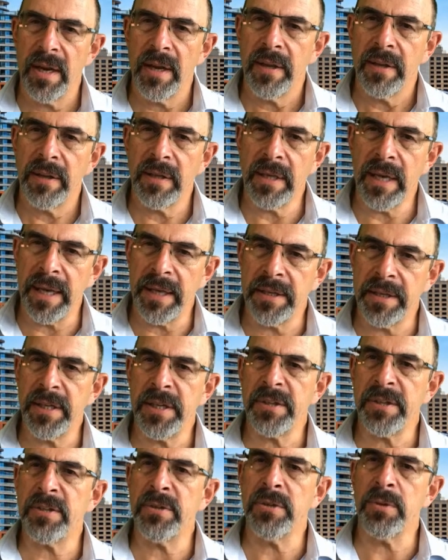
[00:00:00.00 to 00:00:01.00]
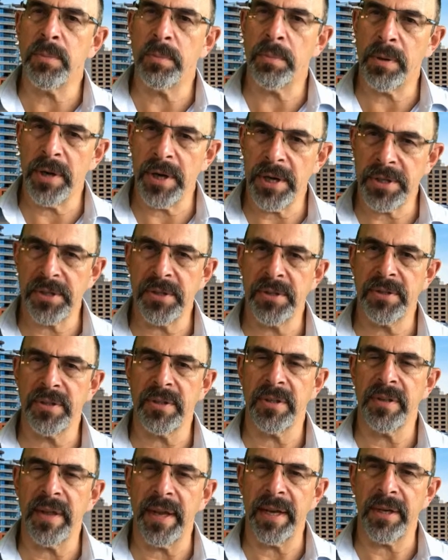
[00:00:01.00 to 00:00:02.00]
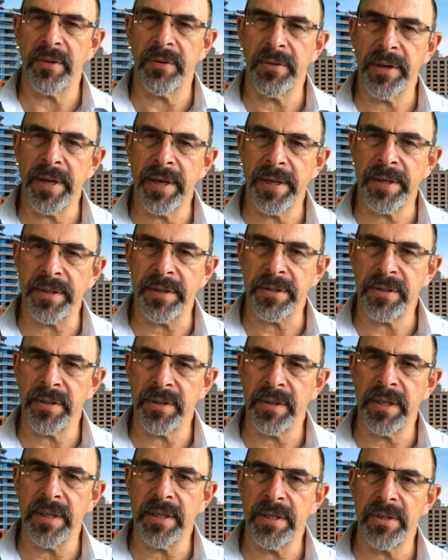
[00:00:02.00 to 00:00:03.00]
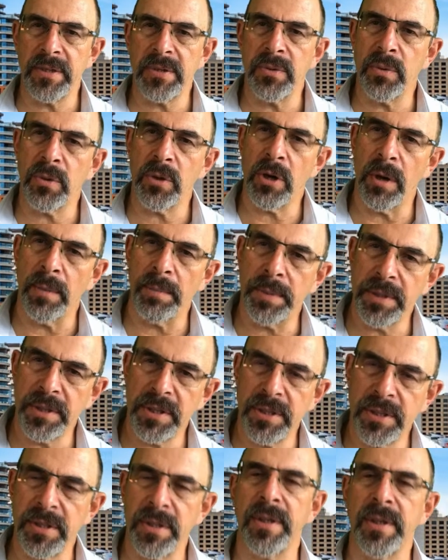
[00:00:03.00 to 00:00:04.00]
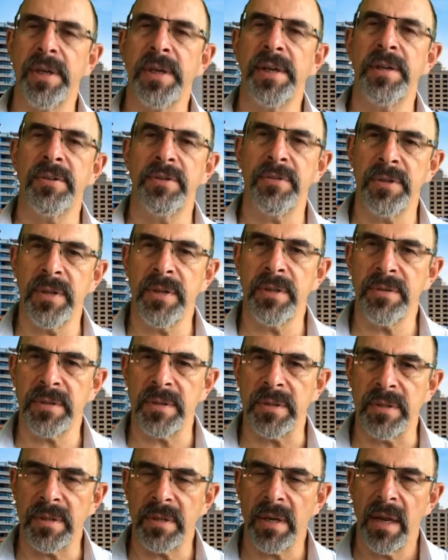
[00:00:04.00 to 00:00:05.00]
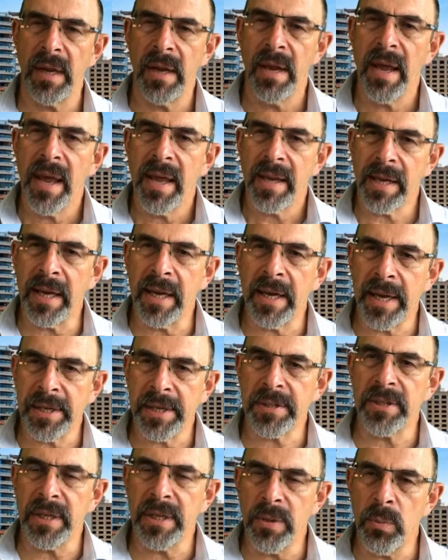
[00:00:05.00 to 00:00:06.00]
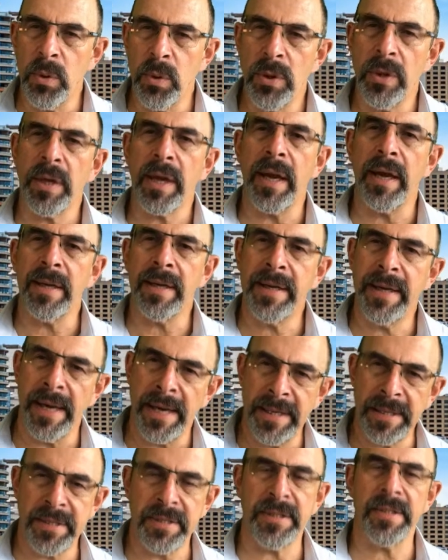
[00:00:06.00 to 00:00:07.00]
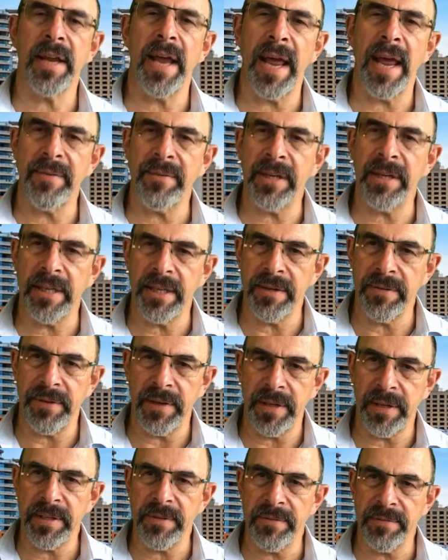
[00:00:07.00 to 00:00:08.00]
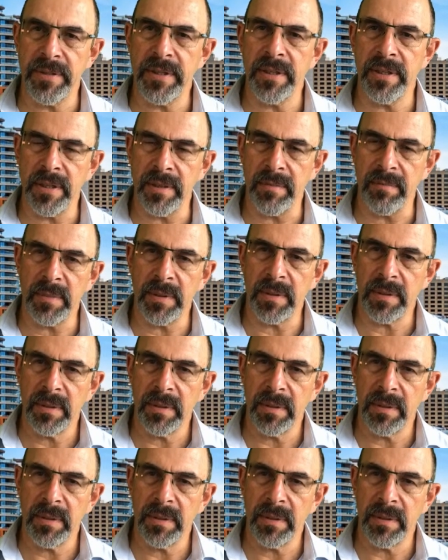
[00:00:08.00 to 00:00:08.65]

the additional pressures that creates, the additional competition that it introduces, can actually work against having an effective team